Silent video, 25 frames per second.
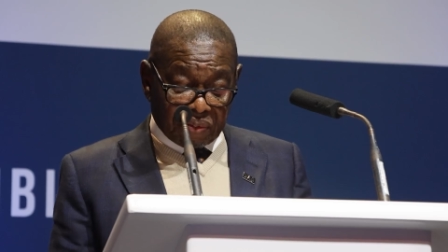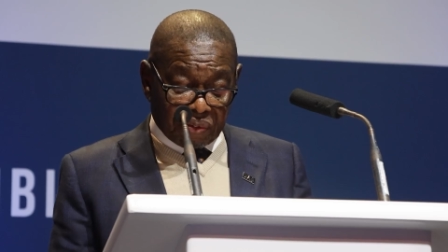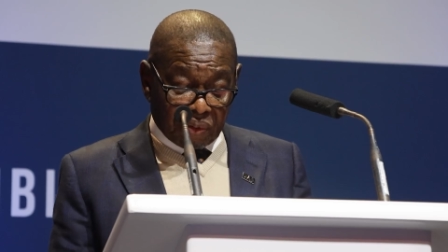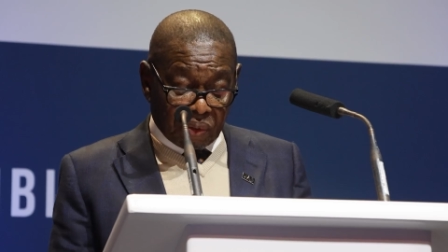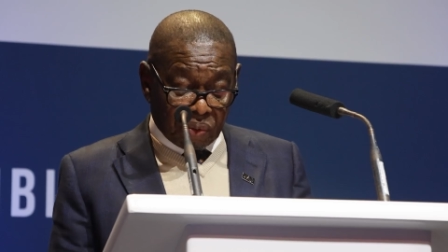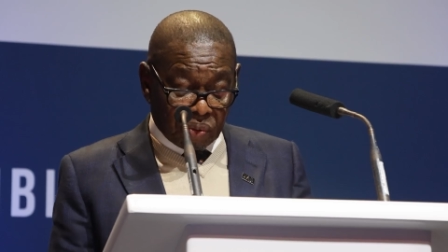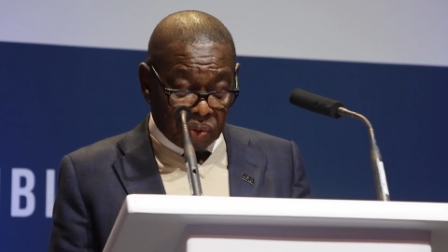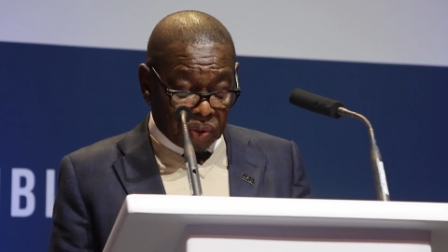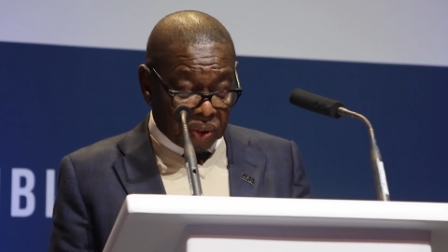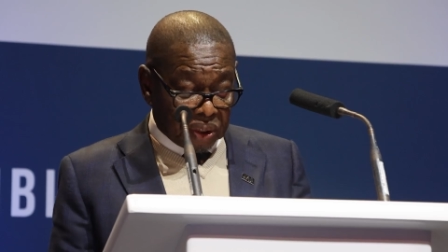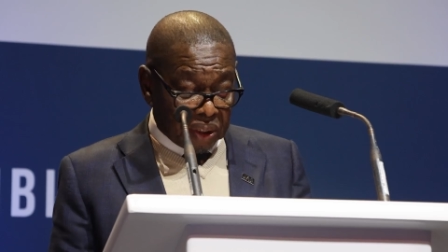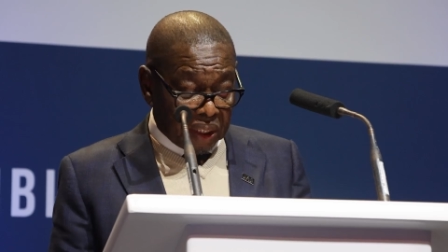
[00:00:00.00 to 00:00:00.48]

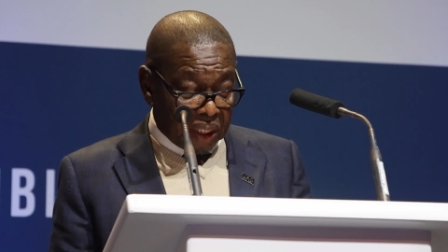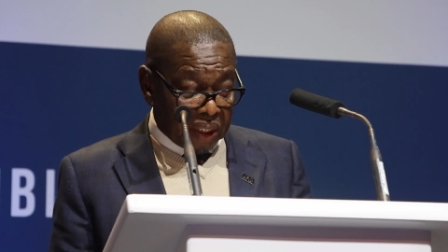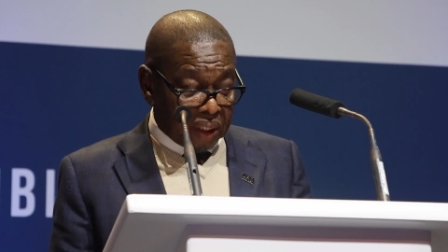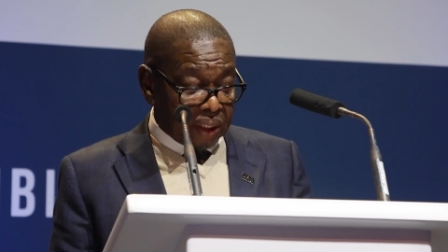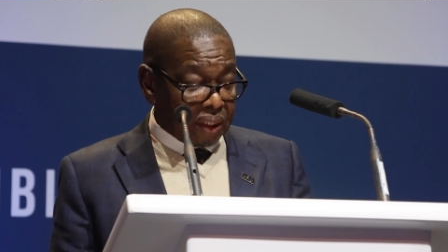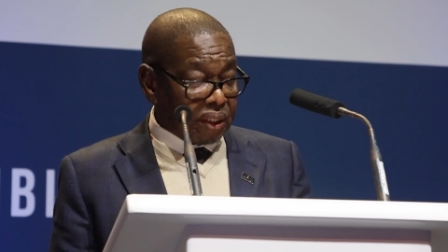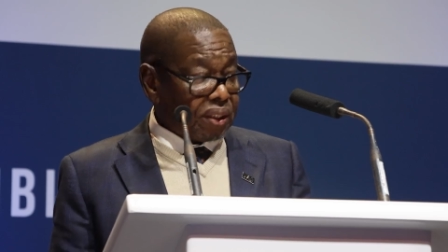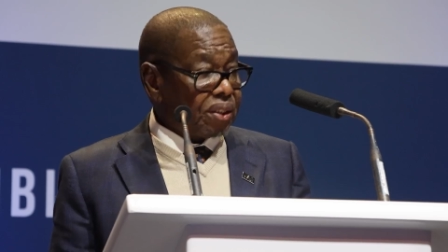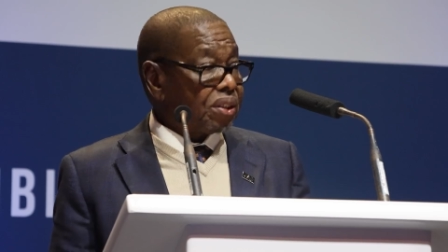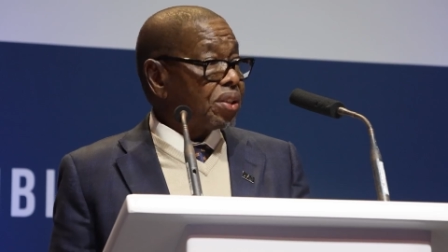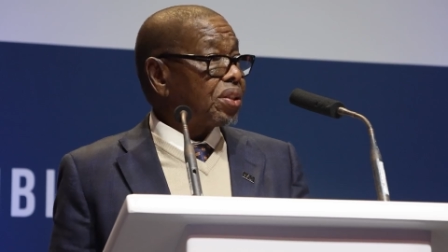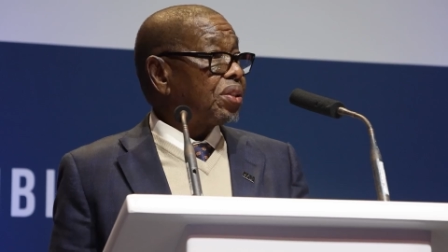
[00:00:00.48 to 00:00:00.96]

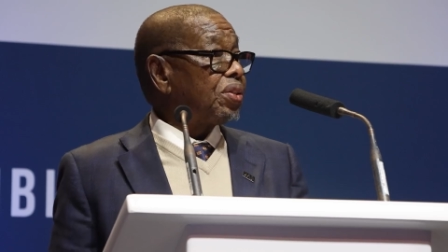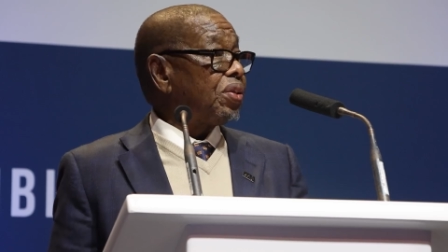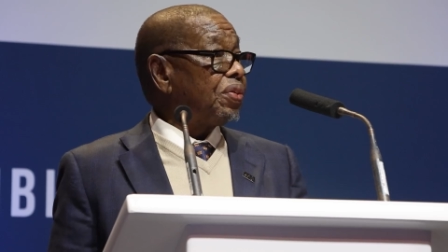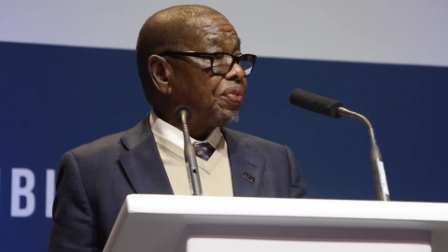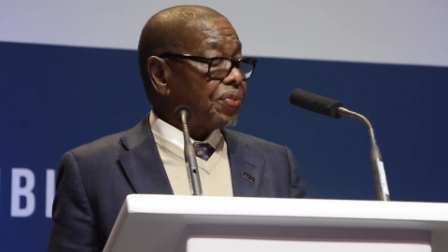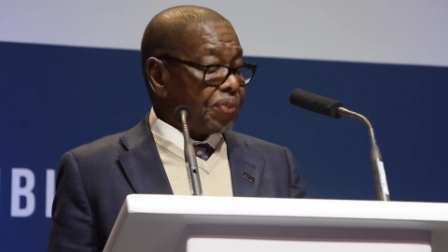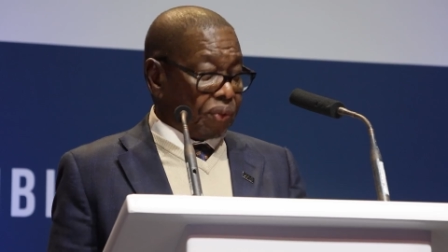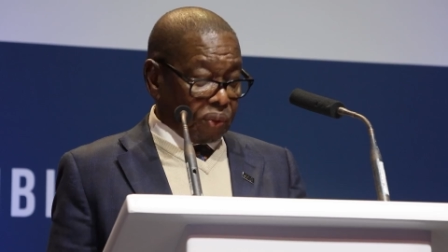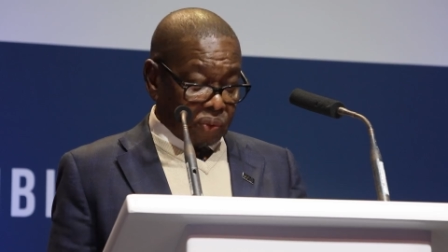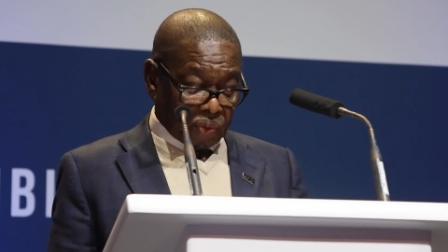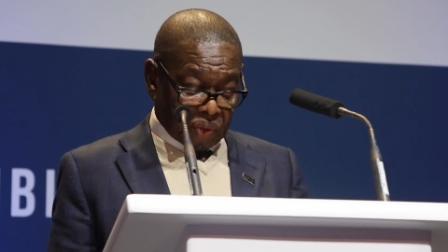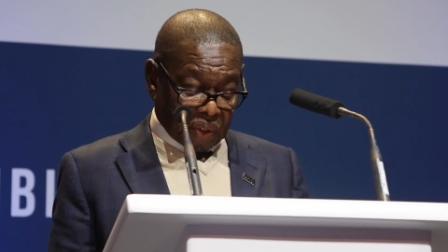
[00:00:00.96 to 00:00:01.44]
evolutionary history
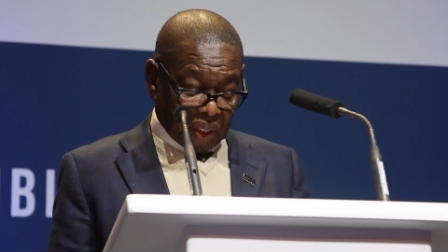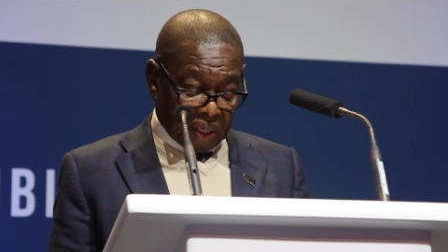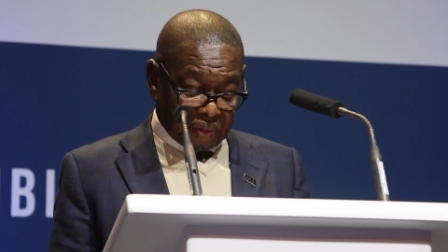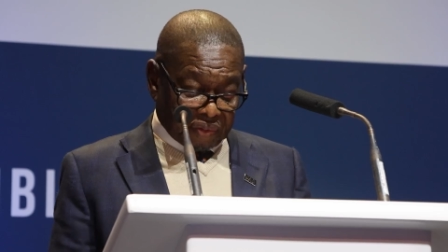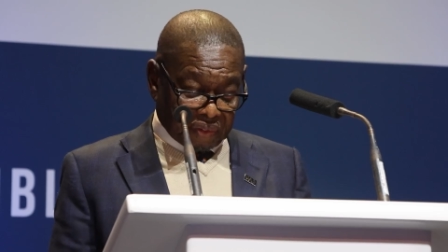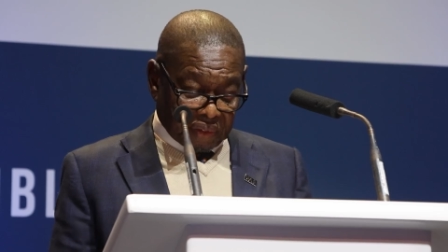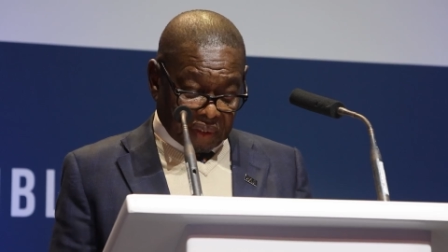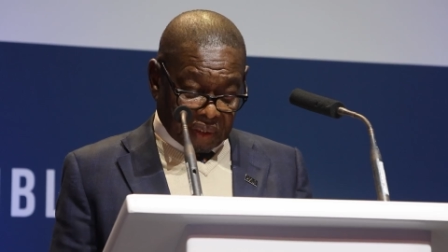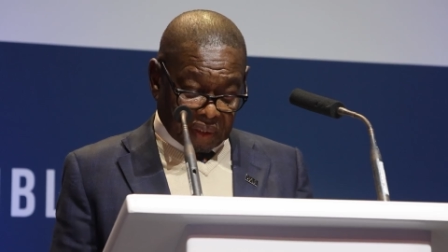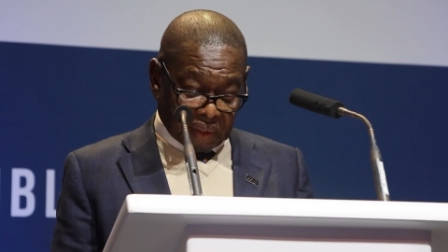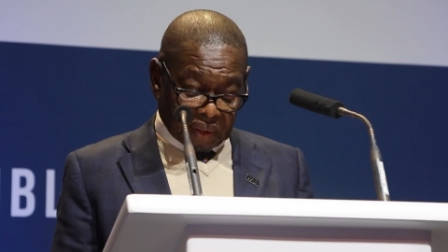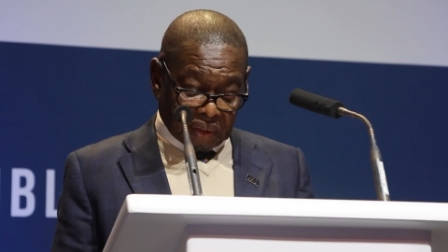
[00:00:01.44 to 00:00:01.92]
of those
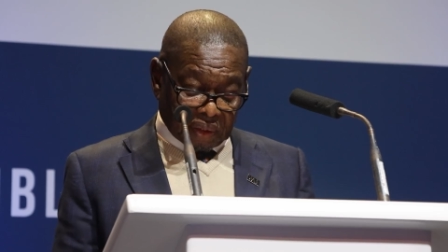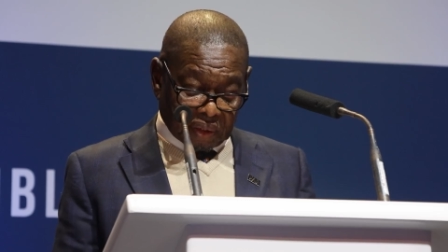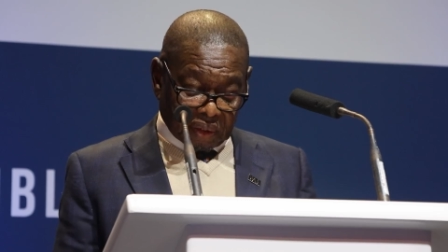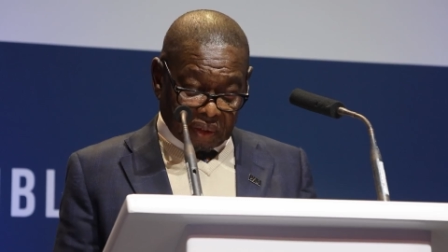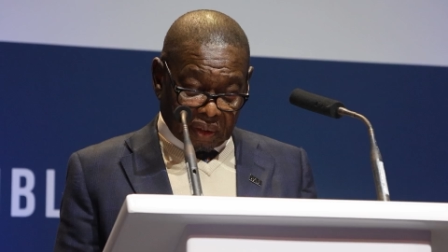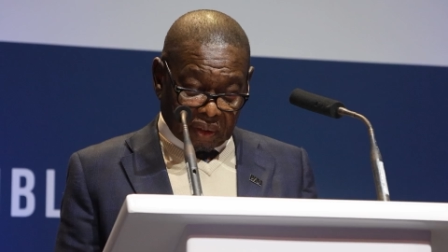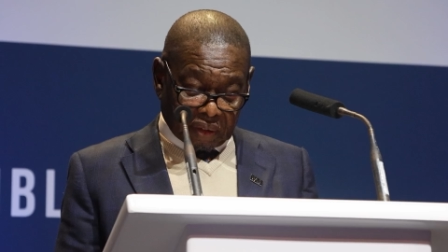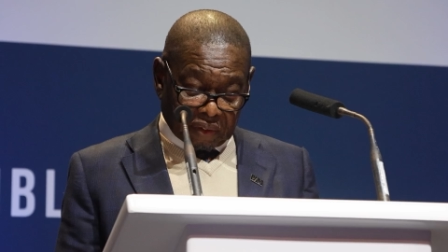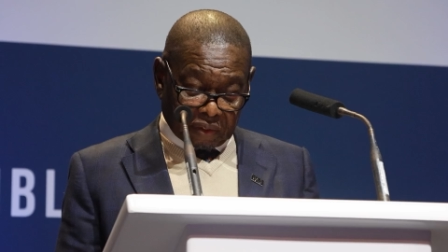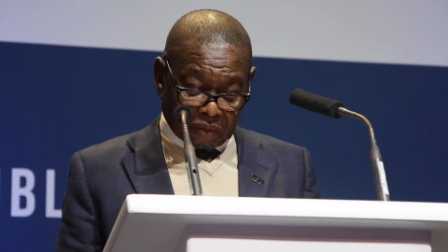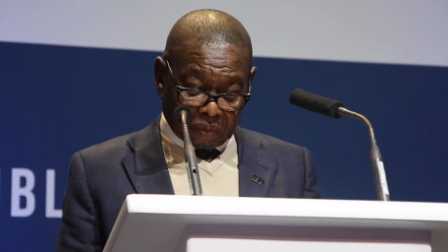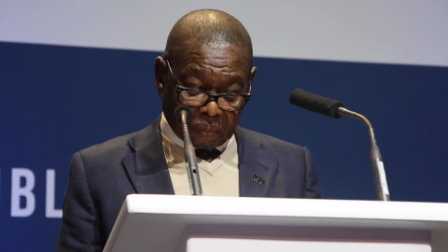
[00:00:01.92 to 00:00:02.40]

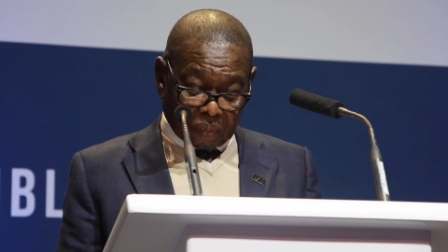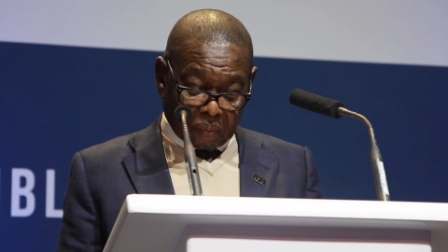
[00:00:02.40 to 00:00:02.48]
Africans.